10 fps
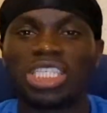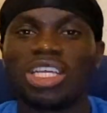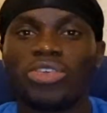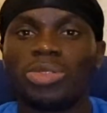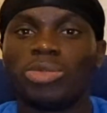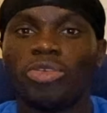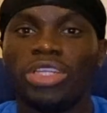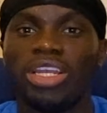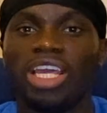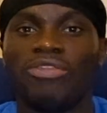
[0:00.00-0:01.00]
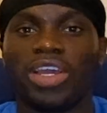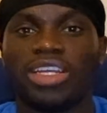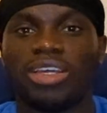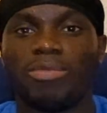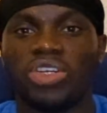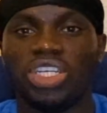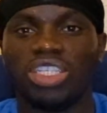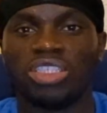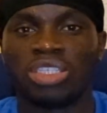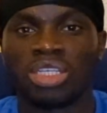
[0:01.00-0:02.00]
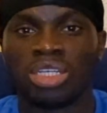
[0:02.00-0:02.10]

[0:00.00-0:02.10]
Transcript: the difference between the Navy and the Marines?